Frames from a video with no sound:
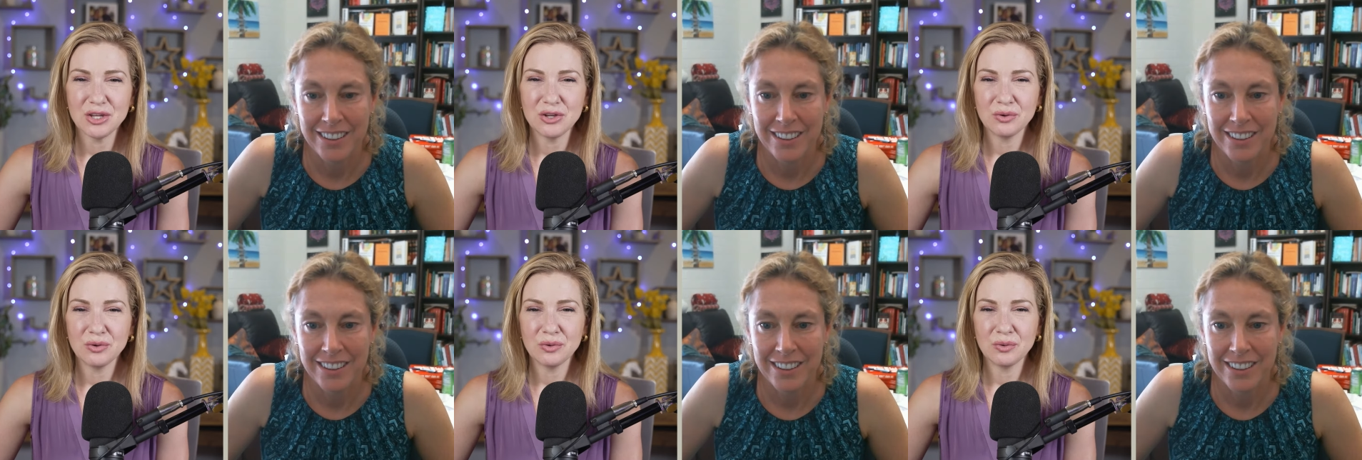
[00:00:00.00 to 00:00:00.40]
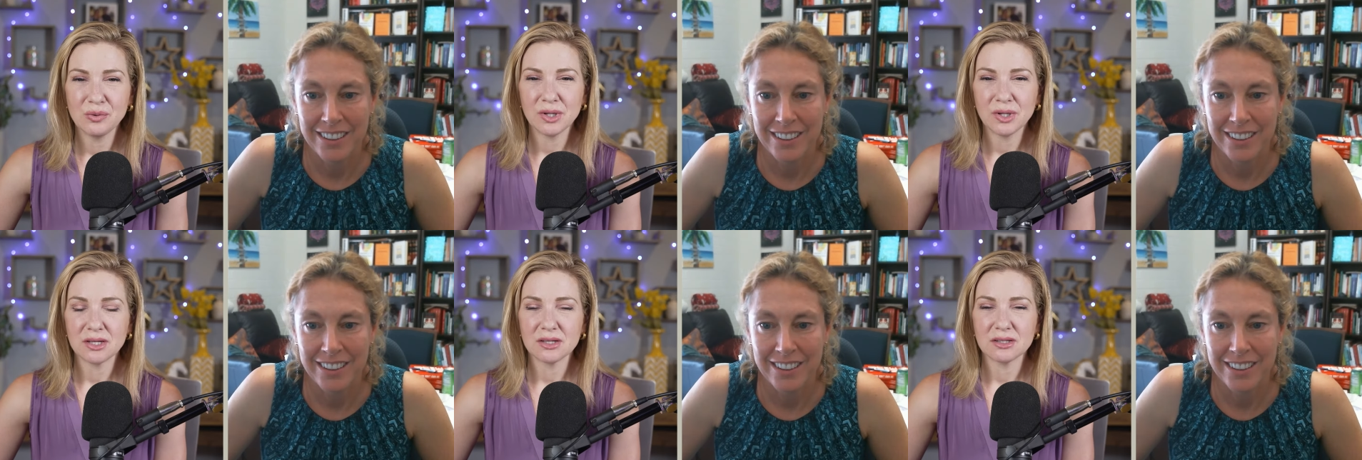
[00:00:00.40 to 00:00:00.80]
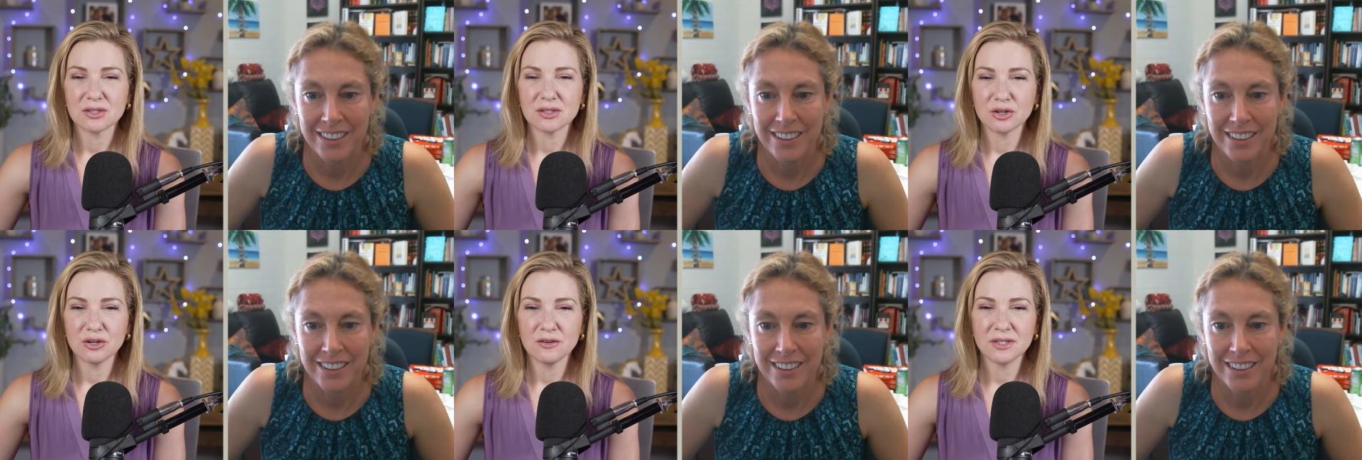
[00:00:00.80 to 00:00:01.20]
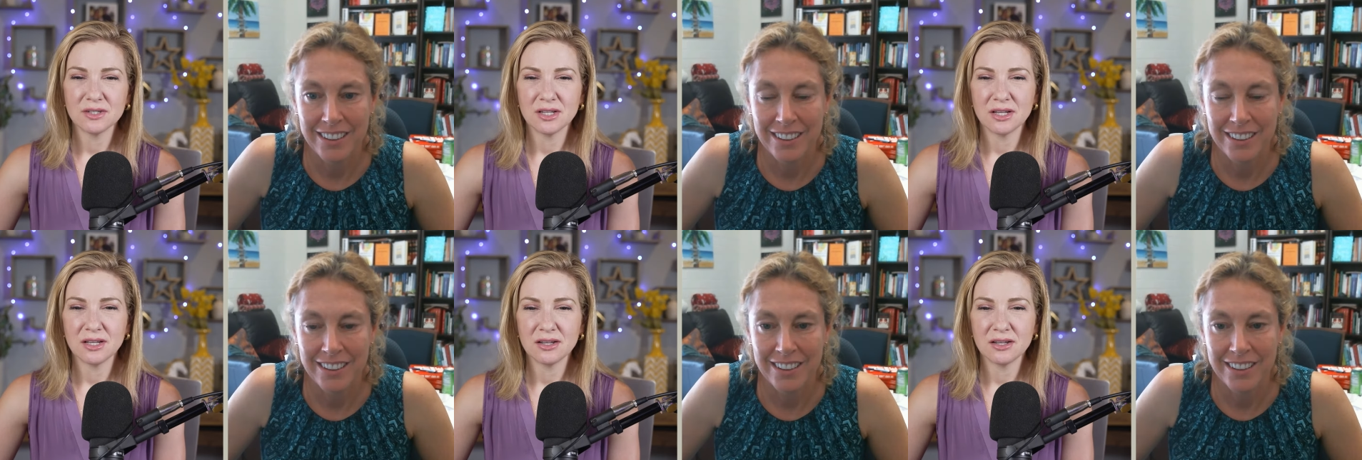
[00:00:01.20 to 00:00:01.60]
Speaker 1: You served
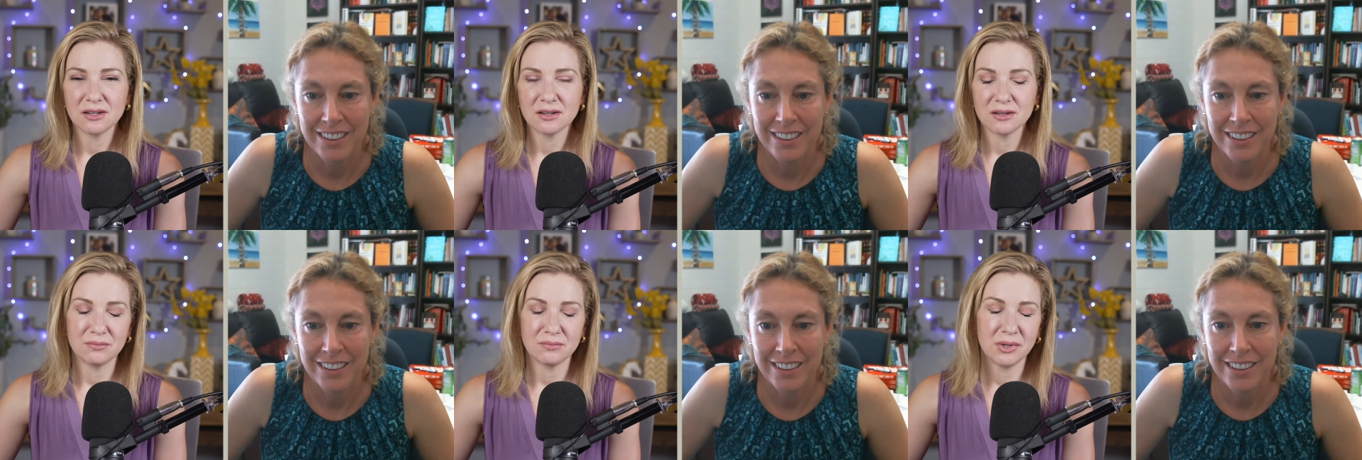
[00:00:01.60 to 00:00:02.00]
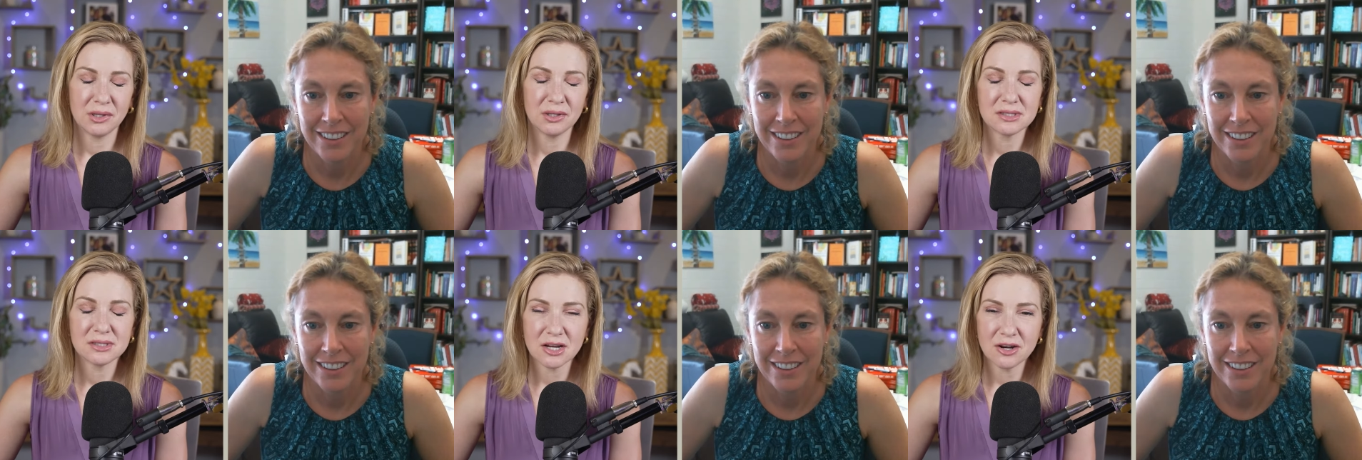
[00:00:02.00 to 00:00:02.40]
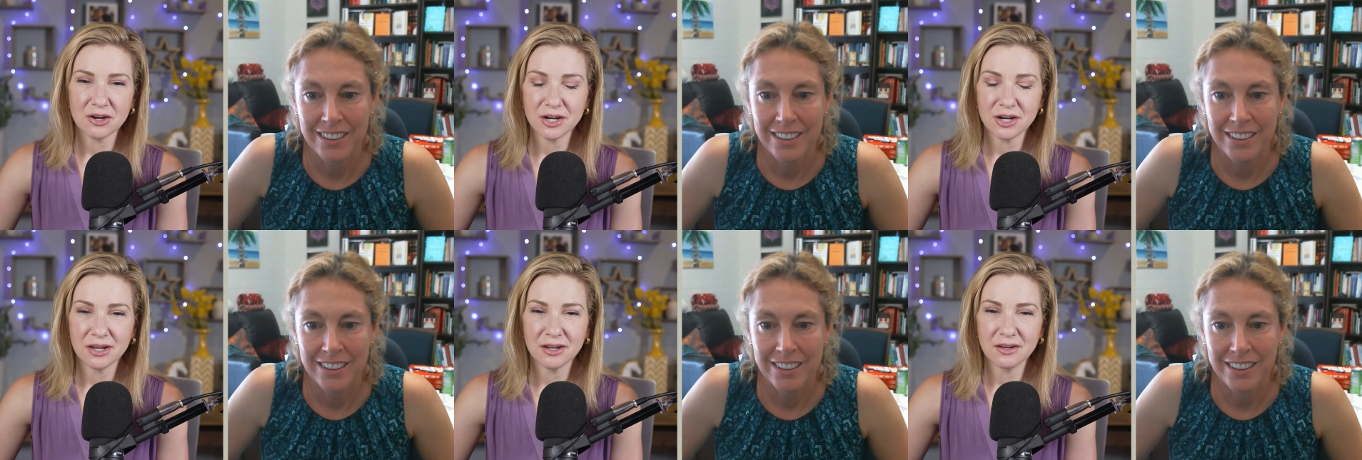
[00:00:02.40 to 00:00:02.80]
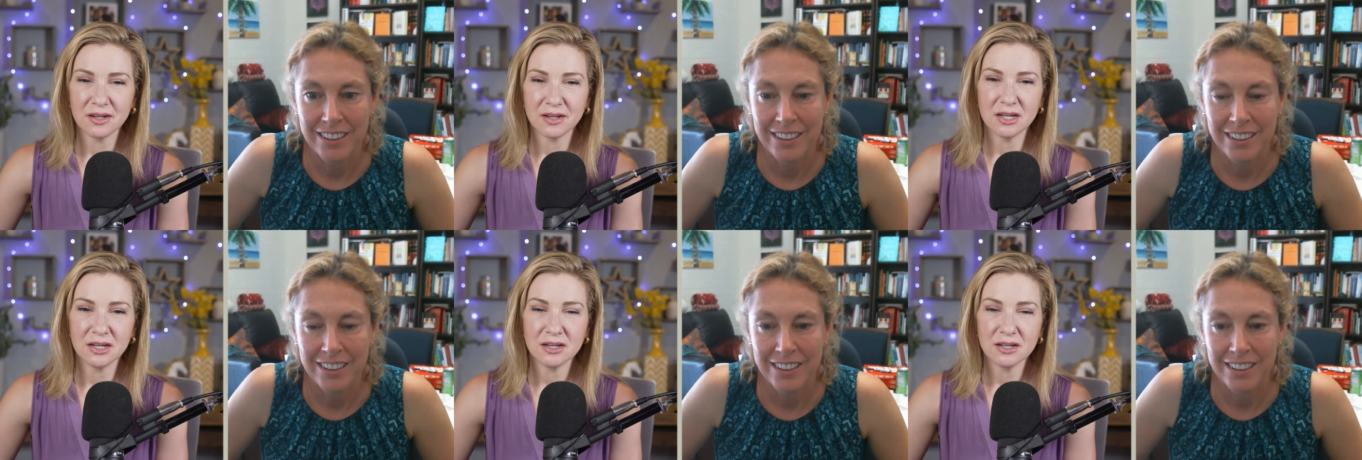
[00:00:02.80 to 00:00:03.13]
in the military in